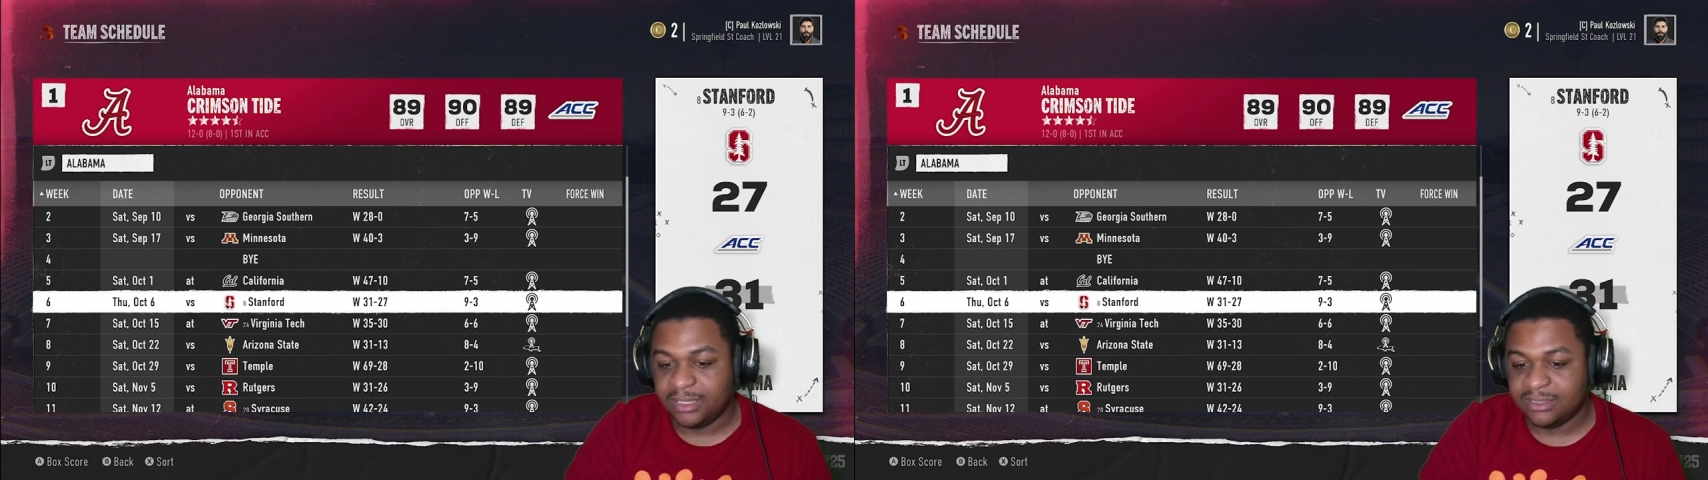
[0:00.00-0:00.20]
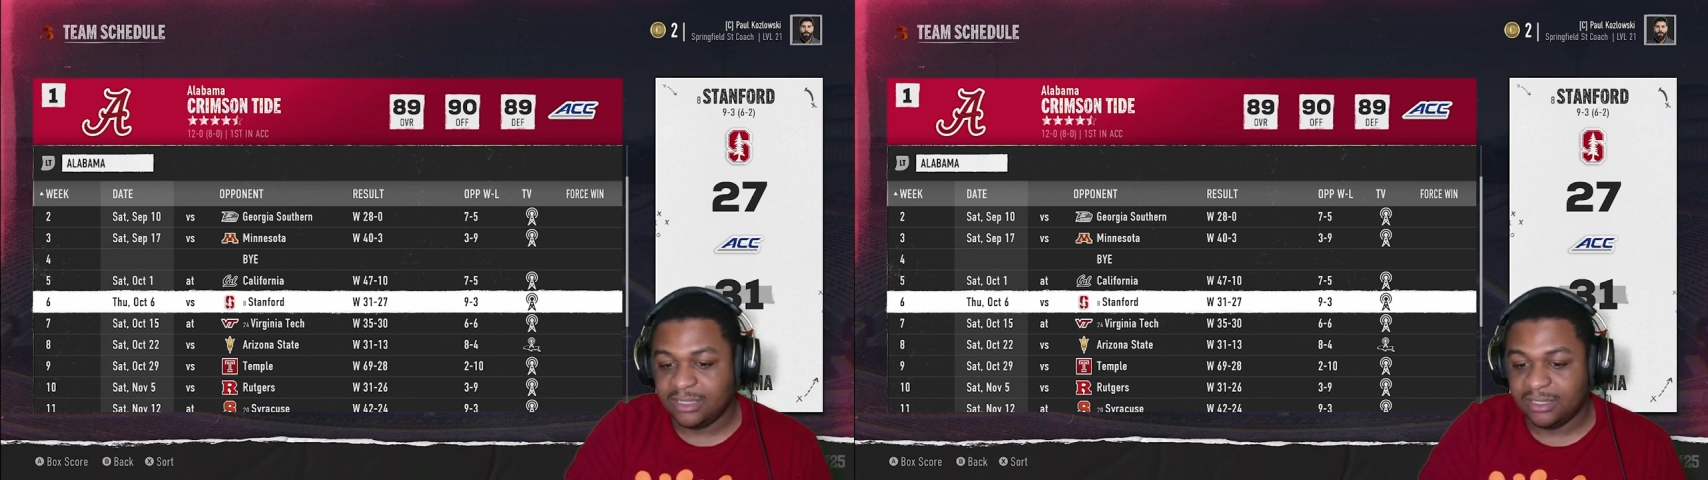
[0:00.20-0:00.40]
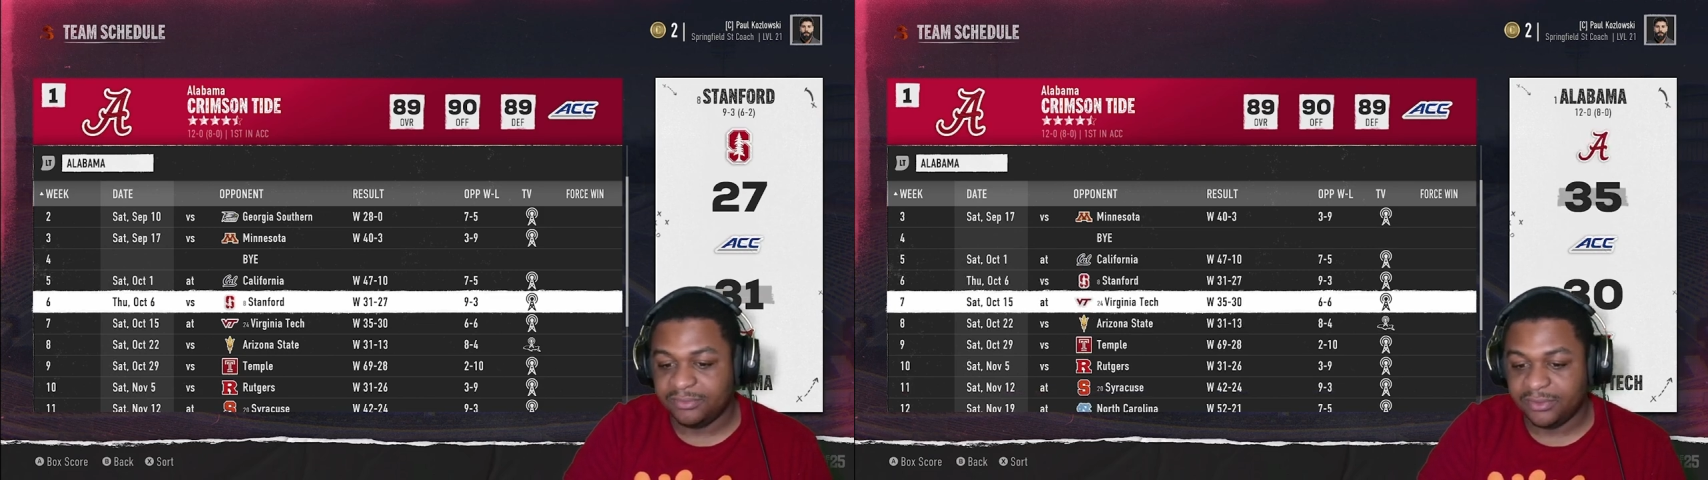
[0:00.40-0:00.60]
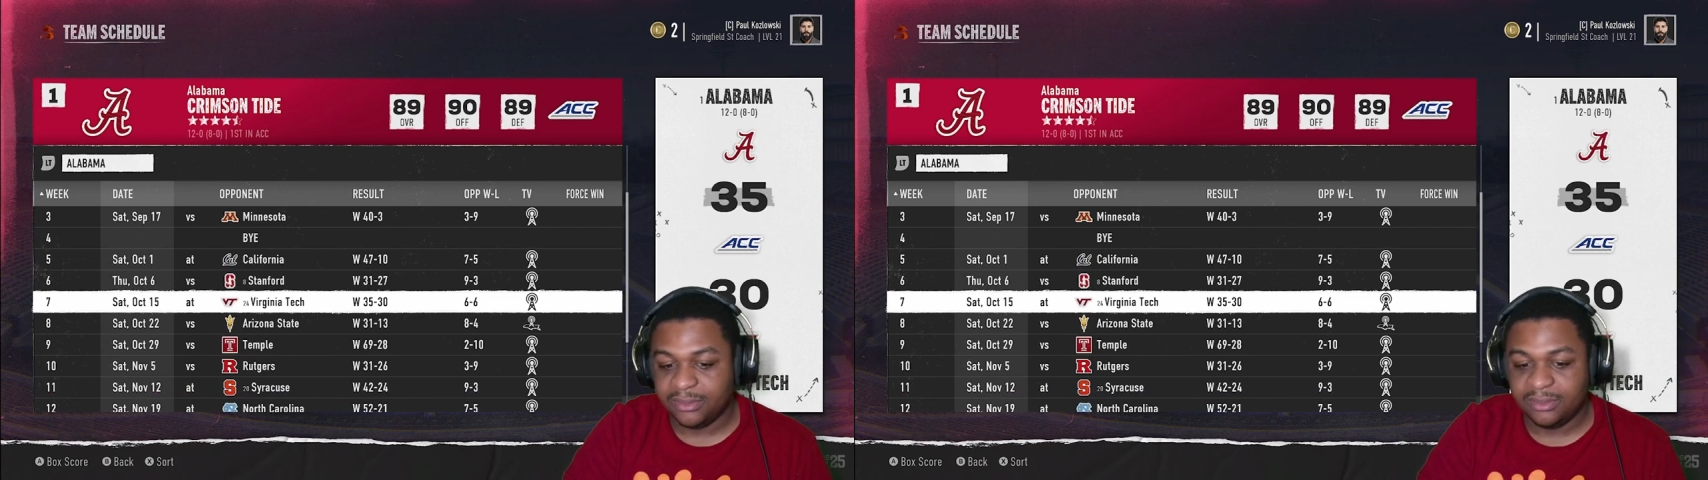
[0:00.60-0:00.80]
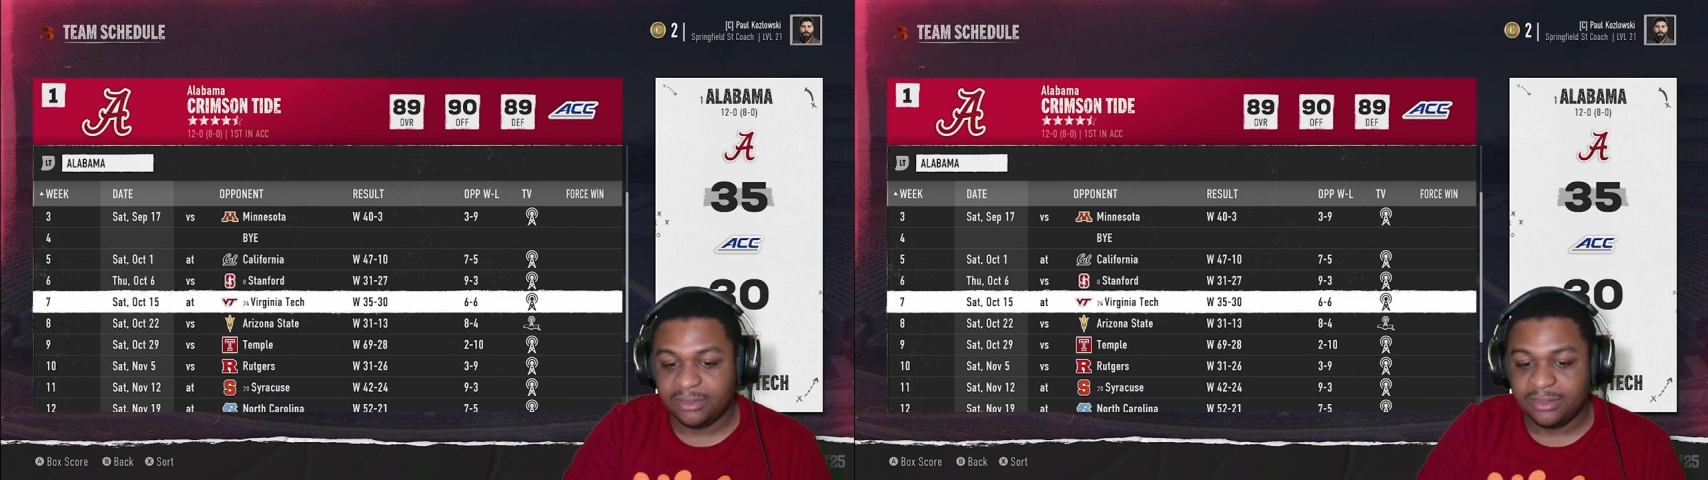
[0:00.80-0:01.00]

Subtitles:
Stanford.